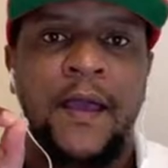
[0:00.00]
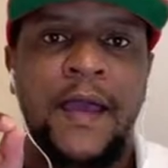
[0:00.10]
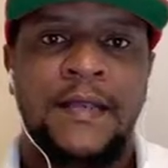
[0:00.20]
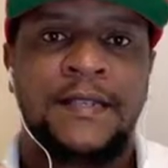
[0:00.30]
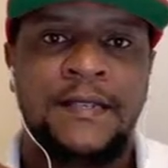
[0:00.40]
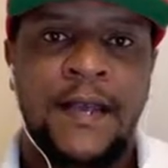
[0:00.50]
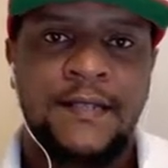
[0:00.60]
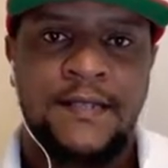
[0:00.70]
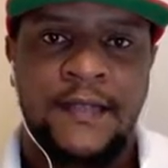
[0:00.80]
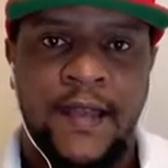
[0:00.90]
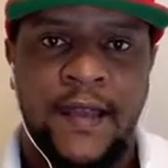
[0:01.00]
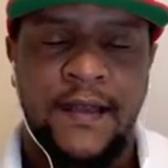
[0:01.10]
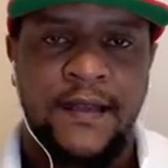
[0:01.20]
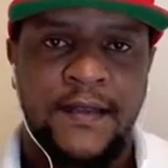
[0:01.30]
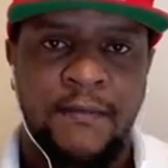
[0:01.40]
is just there,
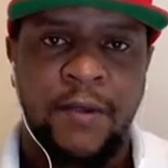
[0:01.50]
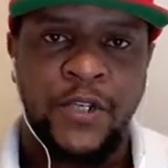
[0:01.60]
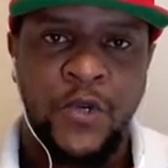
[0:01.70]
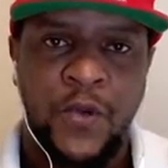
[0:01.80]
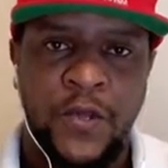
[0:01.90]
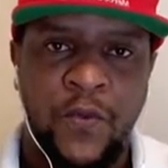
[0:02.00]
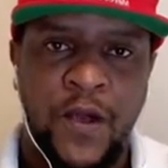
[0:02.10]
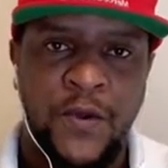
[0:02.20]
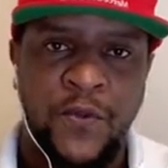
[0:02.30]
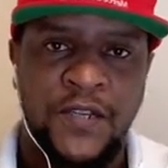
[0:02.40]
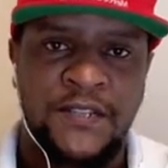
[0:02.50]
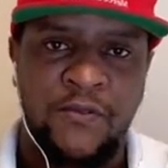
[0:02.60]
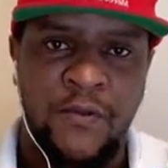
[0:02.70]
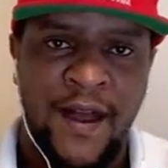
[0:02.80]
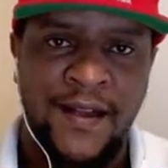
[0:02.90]
but you are the one who is
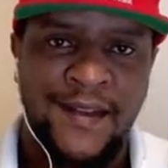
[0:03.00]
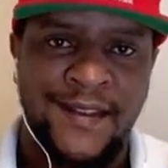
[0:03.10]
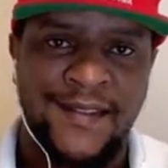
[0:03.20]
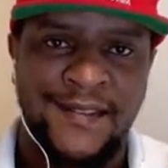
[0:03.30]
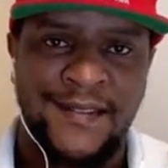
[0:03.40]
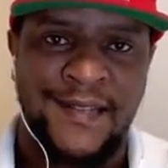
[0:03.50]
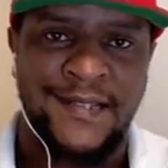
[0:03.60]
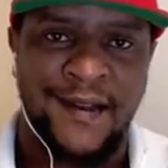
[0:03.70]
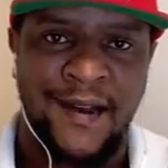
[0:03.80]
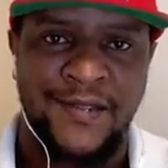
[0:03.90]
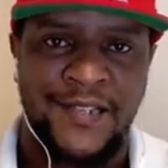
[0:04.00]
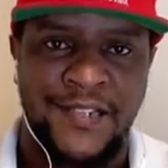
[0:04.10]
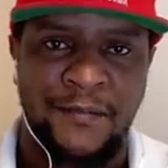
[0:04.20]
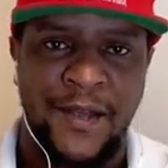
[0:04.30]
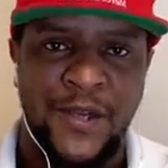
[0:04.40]
running this
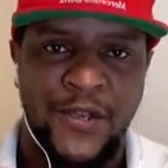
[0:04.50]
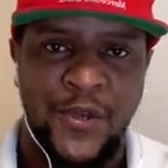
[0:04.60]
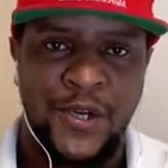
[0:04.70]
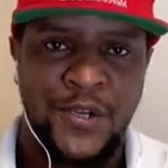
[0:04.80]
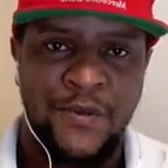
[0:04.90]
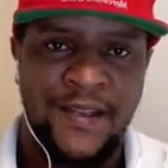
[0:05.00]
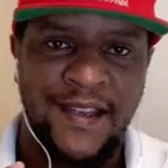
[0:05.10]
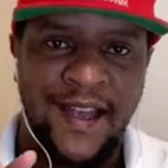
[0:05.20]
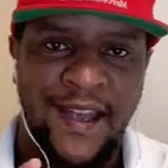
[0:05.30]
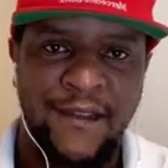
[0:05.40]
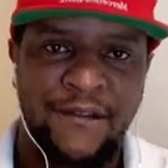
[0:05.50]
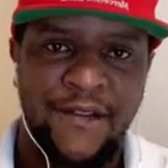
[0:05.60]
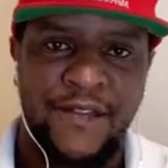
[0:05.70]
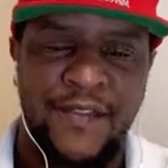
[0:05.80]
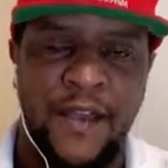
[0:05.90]
relationship. You're doing
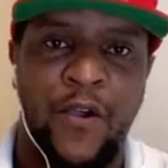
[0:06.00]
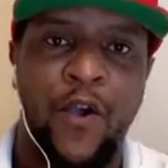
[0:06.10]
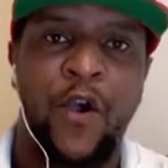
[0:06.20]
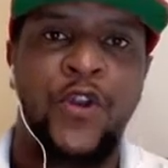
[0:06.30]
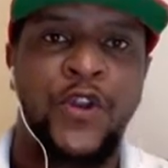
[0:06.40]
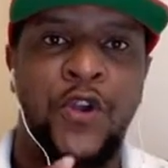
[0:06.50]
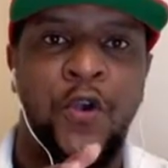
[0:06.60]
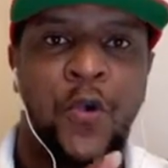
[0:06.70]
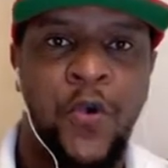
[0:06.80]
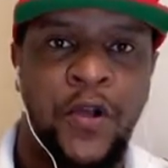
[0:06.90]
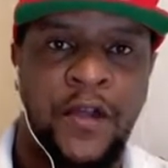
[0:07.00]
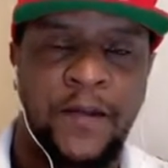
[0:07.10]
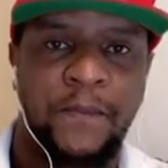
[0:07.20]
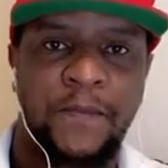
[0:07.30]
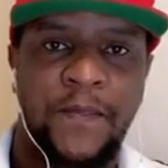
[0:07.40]
everything on your own.
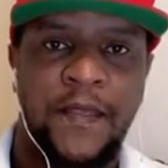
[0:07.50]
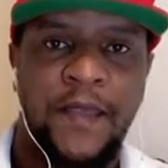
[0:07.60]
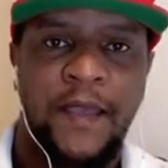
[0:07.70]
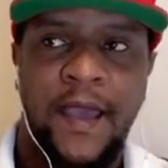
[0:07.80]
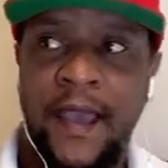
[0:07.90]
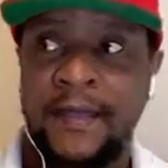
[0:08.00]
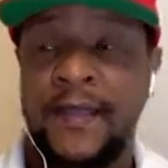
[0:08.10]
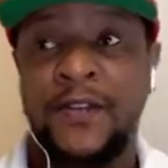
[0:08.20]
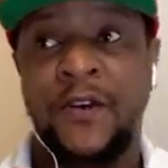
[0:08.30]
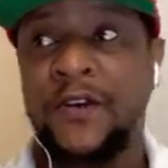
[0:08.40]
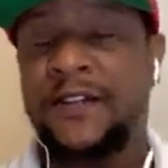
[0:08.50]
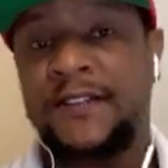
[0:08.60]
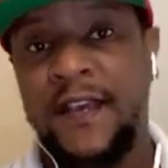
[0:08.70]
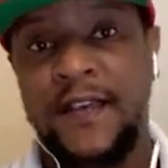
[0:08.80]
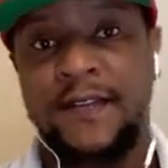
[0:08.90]
And they don't
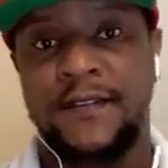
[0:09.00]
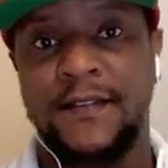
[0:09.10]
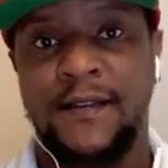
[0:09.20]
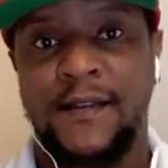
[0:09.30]
see it.